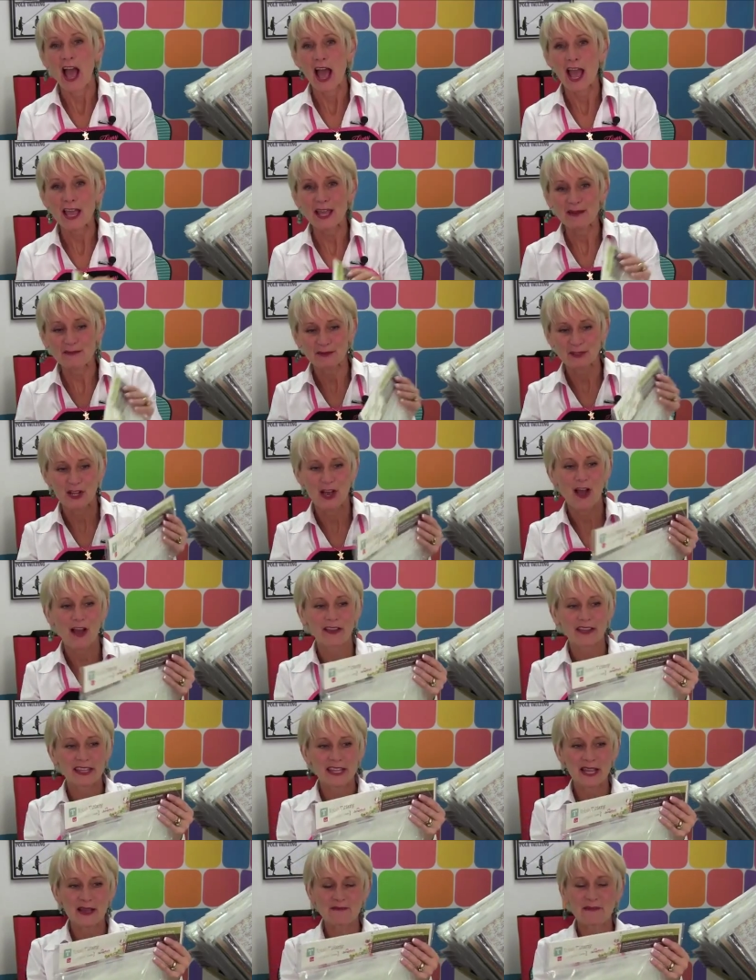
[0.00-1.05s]
I am
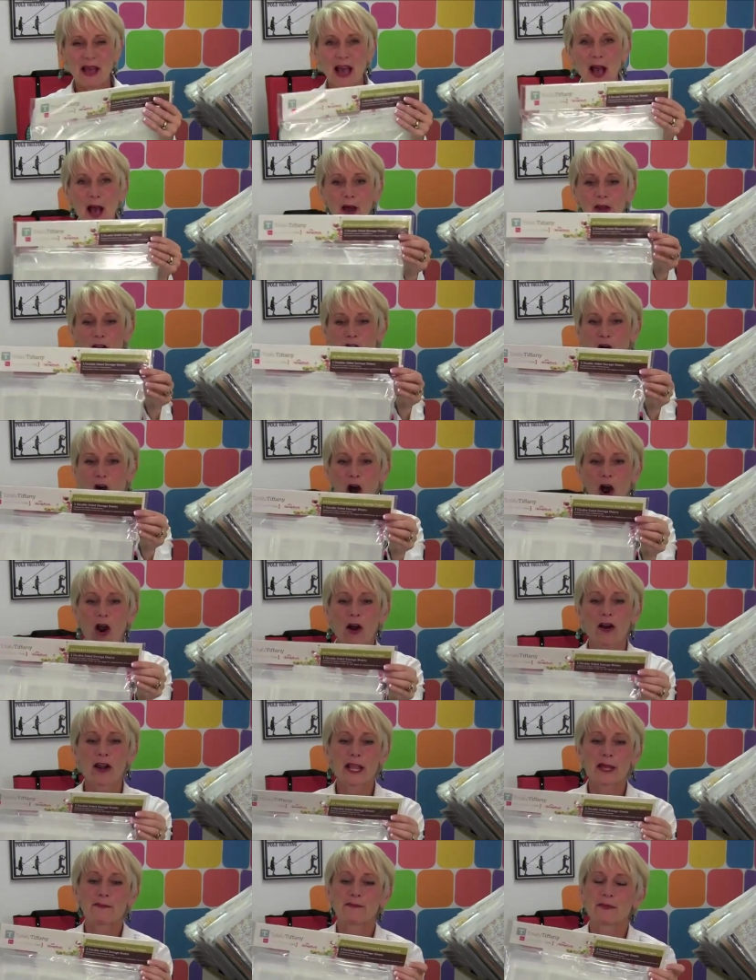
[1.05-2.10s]
talking about
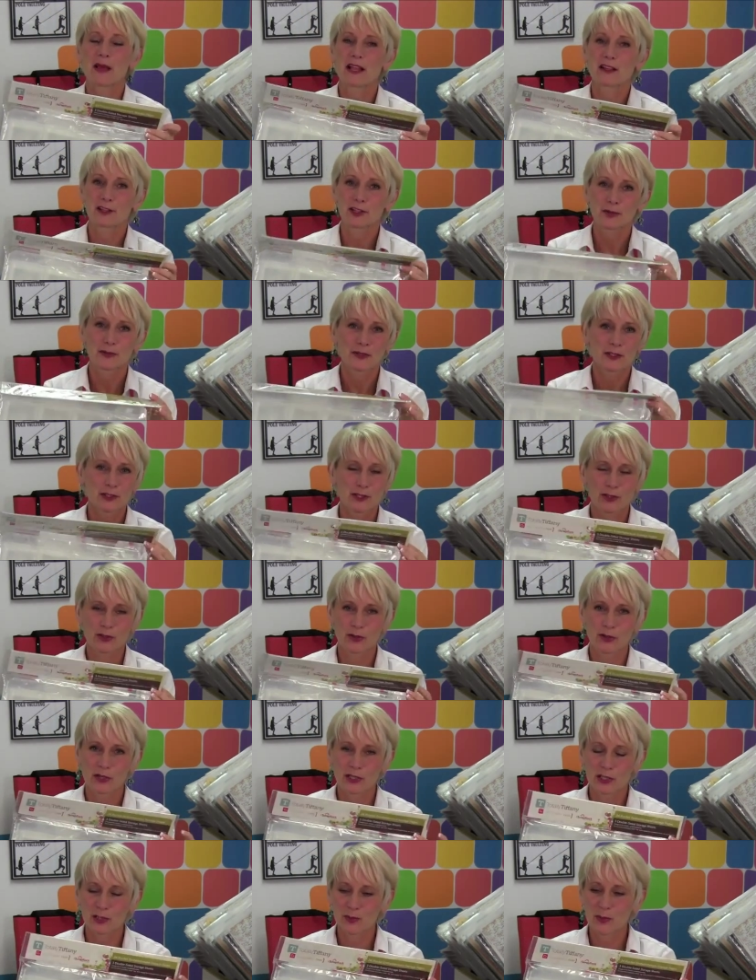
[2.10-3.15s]
our embellishment
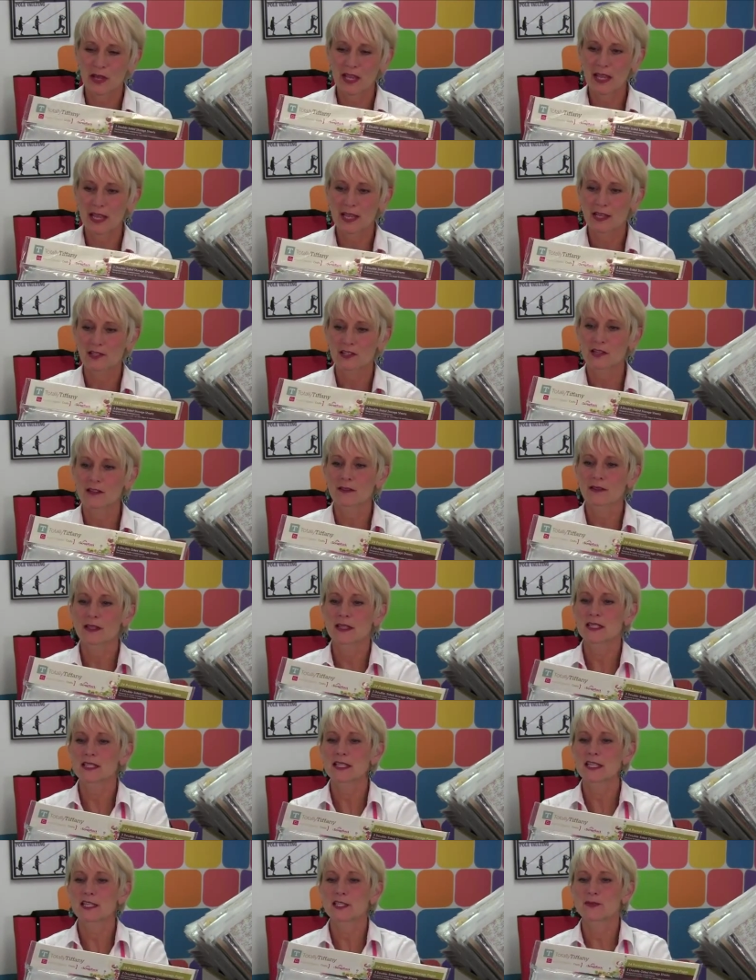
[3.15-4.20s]
storage page, and
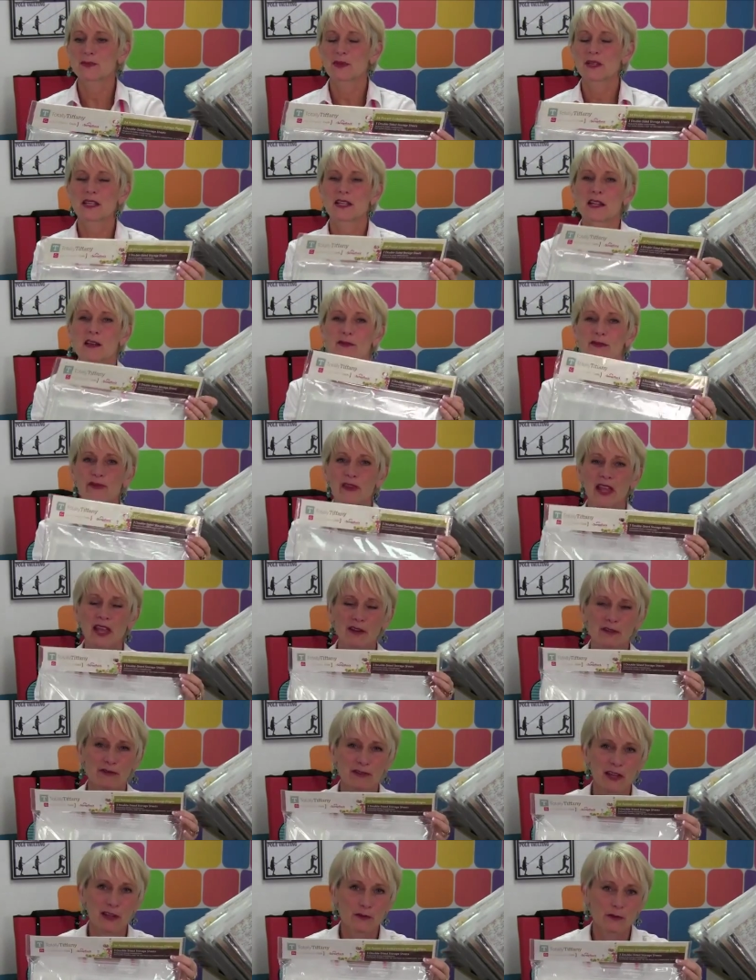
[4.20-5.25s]
this has been a
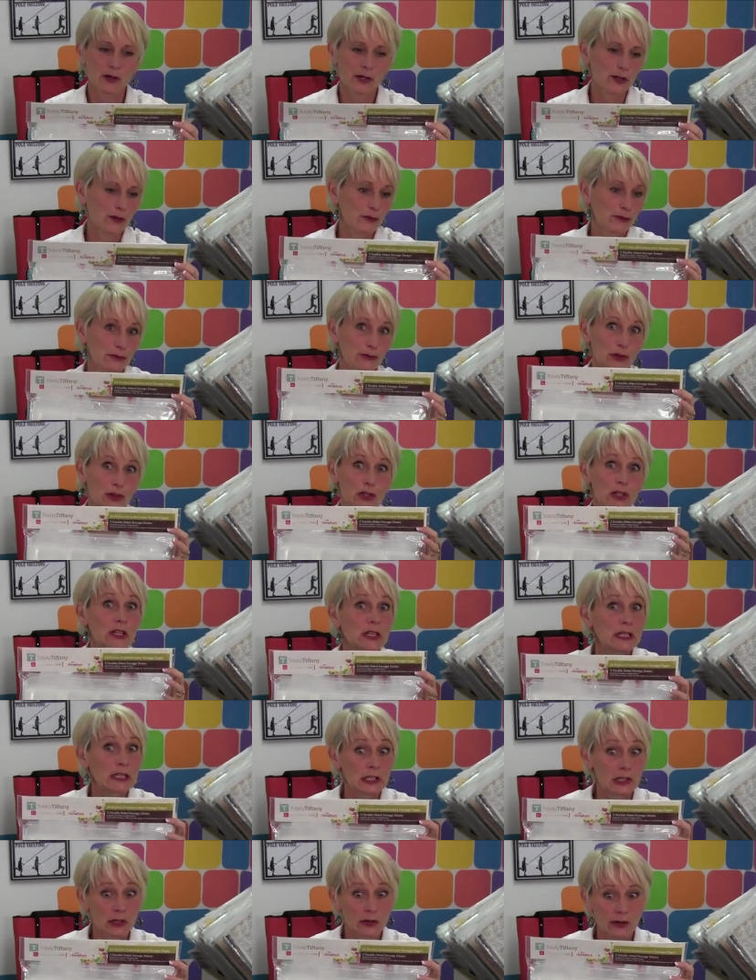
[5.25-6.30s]
fan favorite for
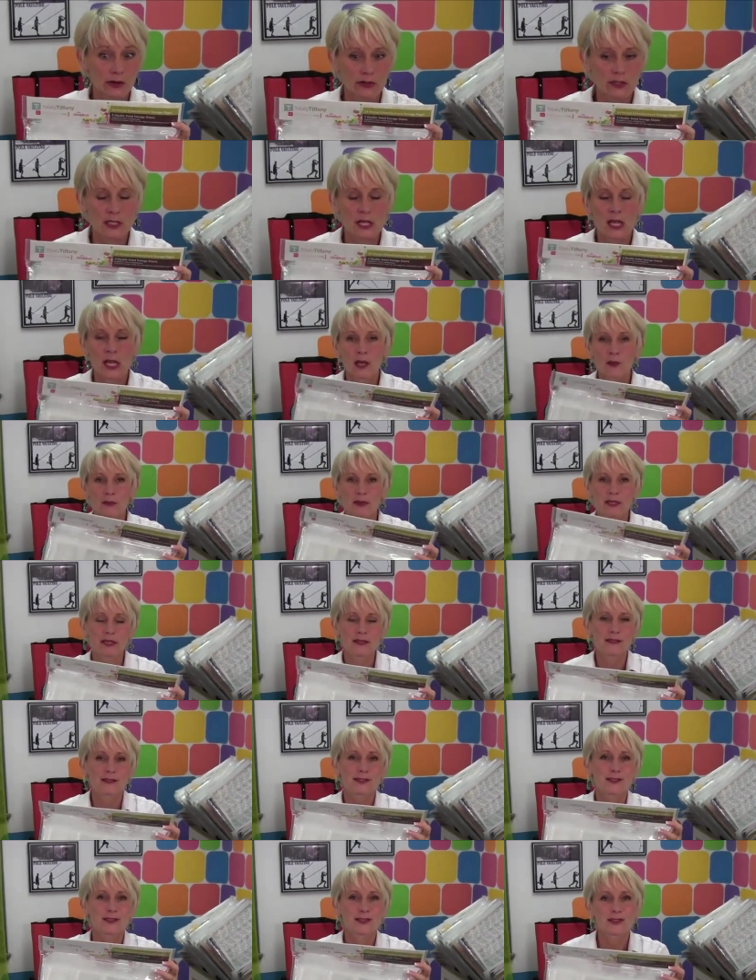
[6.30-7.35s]
years
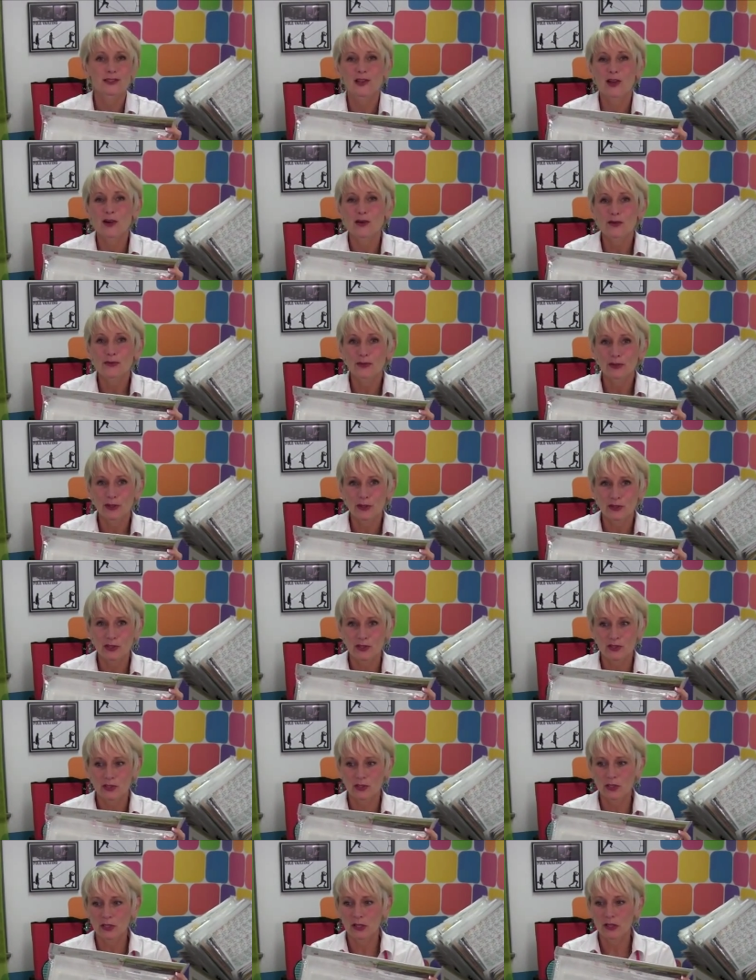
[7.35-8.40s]
because it's so
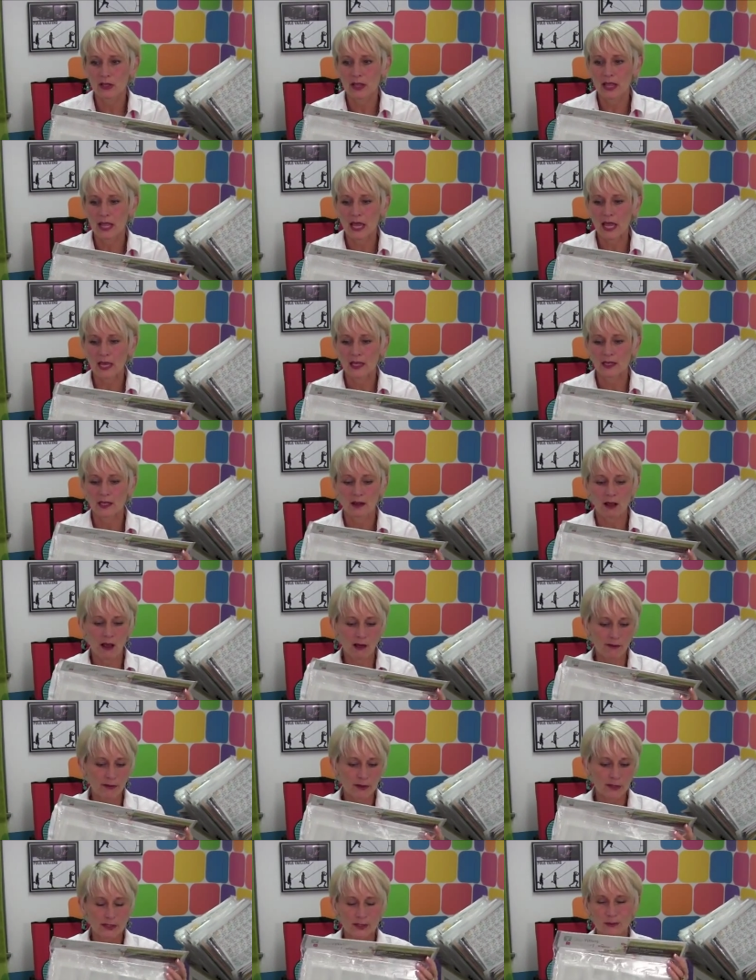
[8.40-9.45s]
versatile and it
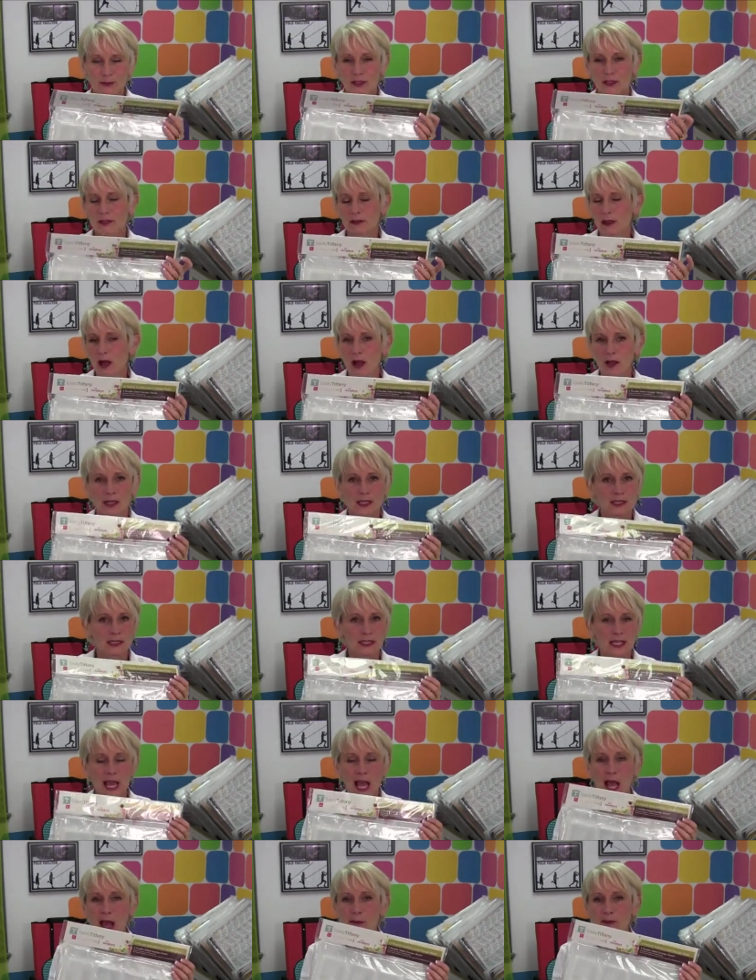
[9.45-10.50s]
offers some little locking
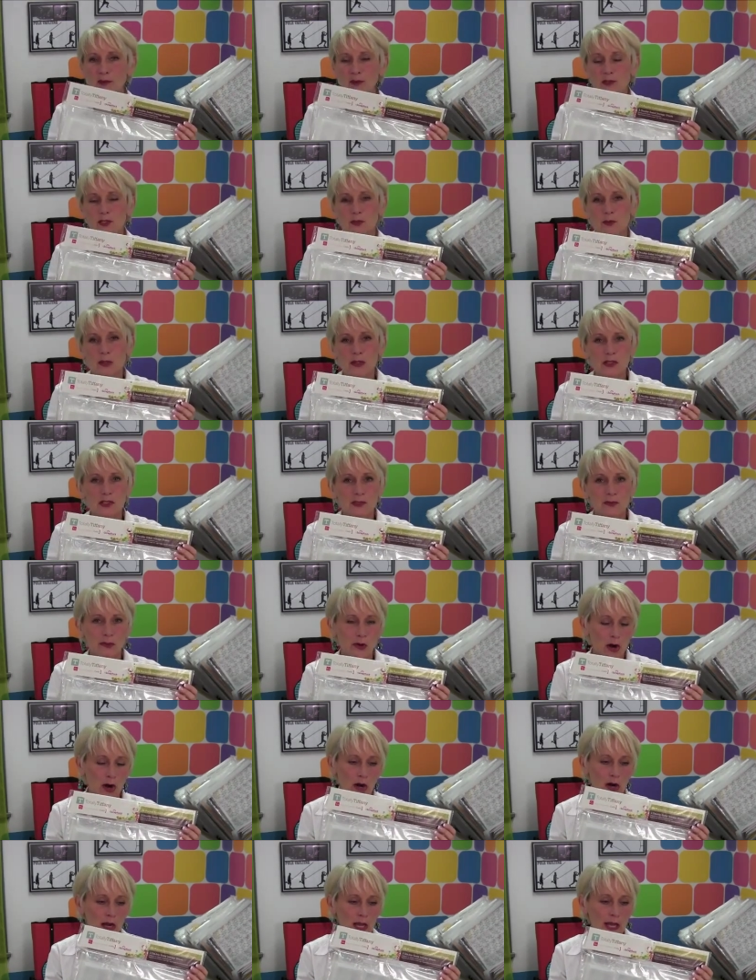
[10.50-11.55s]
tabs, which most of
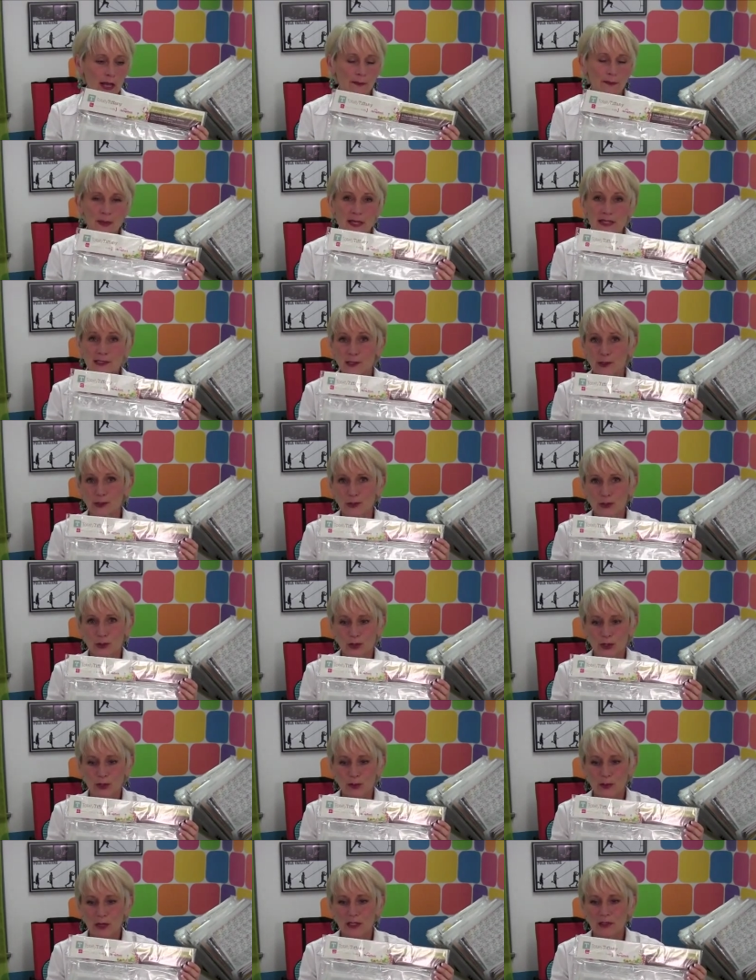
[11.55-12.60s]
our um, basic
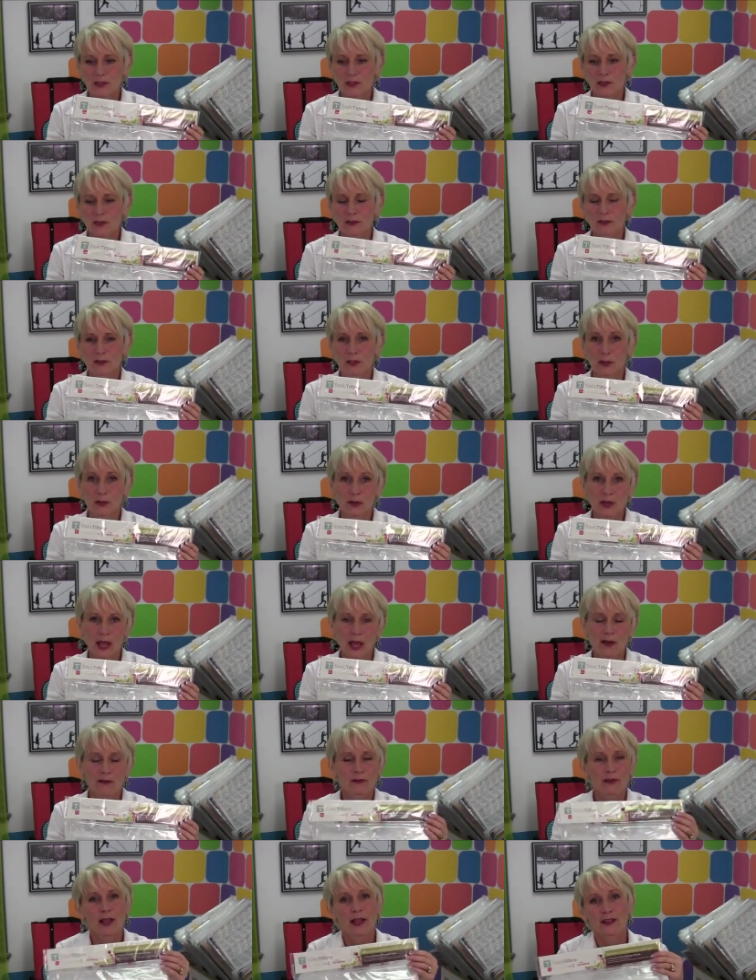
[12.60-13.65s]
storage pages don't
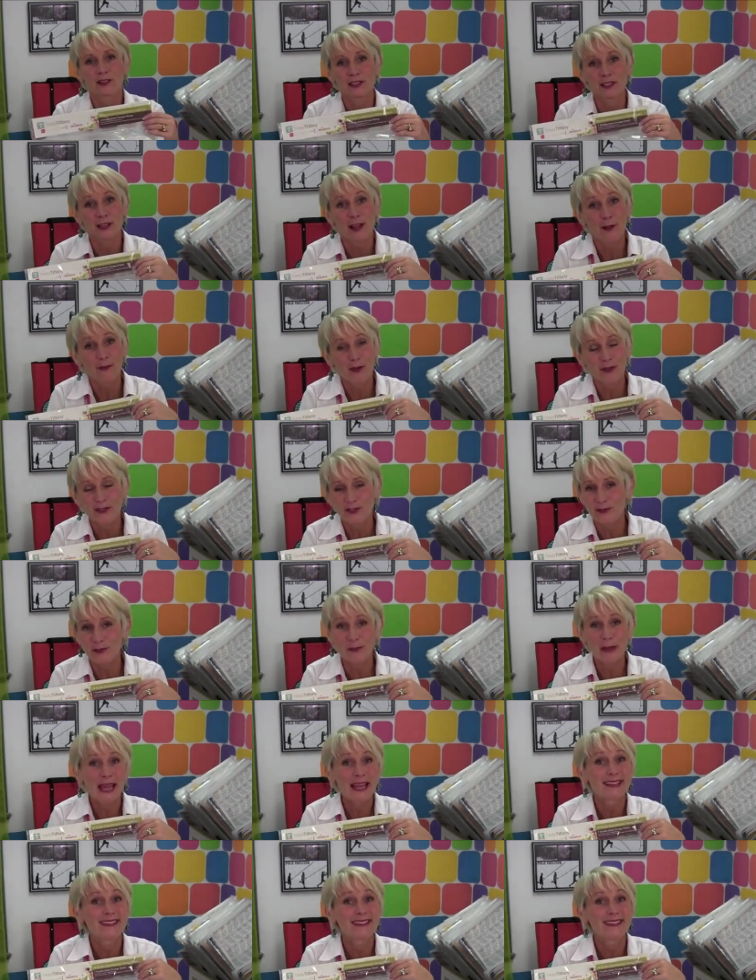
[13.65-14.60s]
have. Well, actually, not most of them,